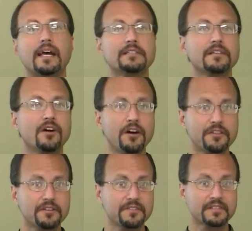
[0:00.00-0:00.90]
As the
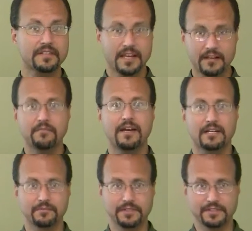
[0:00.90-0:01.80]
author of 2nd
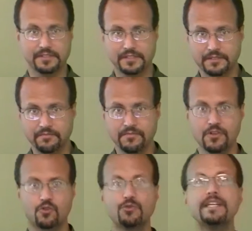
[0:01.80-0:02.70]
Maccabees
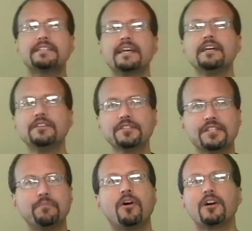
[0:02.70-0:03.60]
retells
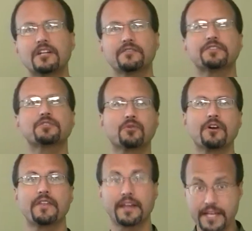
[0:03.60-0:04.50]
the part of the
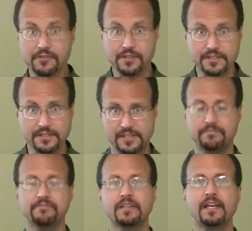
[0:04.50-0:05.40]
story that interests
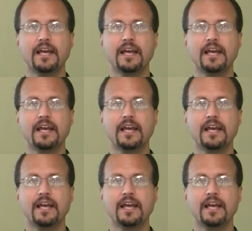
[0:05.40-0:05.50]
him,